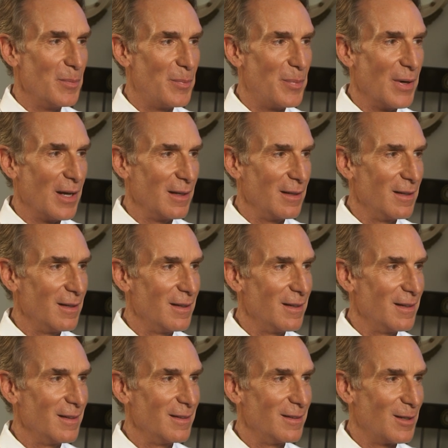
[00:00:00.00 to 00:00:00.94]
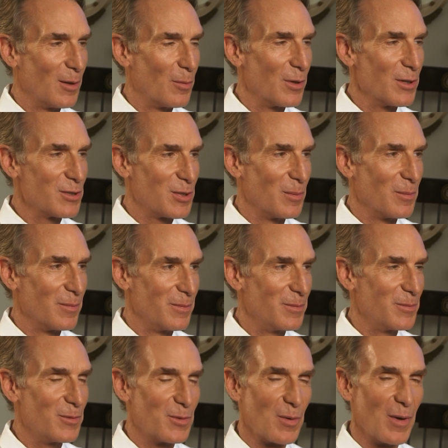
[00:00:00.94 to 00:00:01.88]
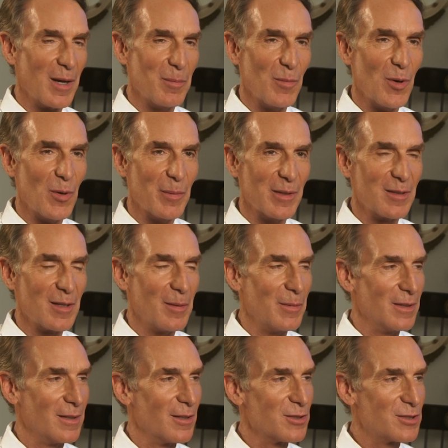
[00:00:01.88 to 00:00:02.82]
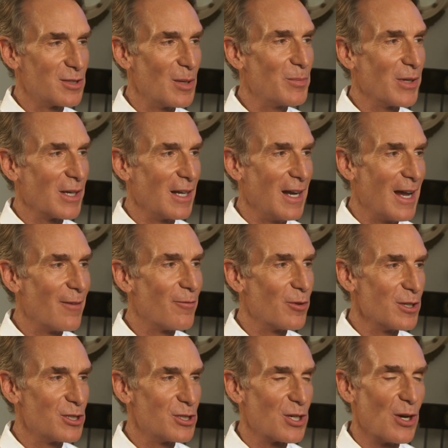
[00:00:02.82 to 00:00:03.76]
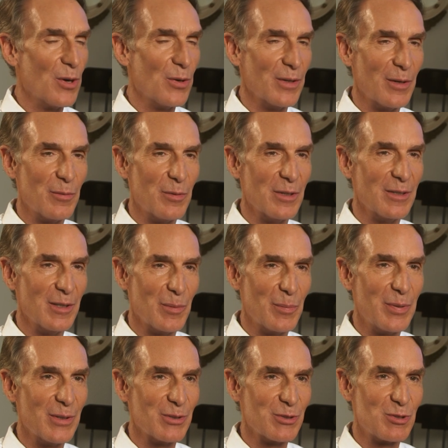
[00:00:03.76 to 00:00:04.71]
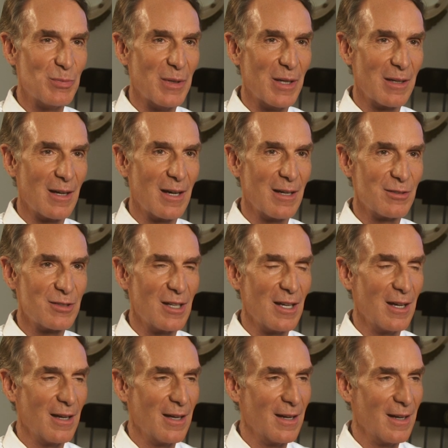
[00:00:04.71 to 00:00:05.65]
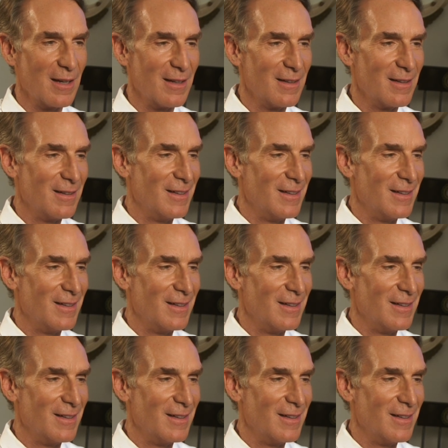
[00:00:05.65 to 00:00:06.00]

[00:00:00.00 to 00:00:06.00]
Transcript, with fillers: But there were some great moments. I mean, there's something in every show that really appeals to me, I got to say. And it,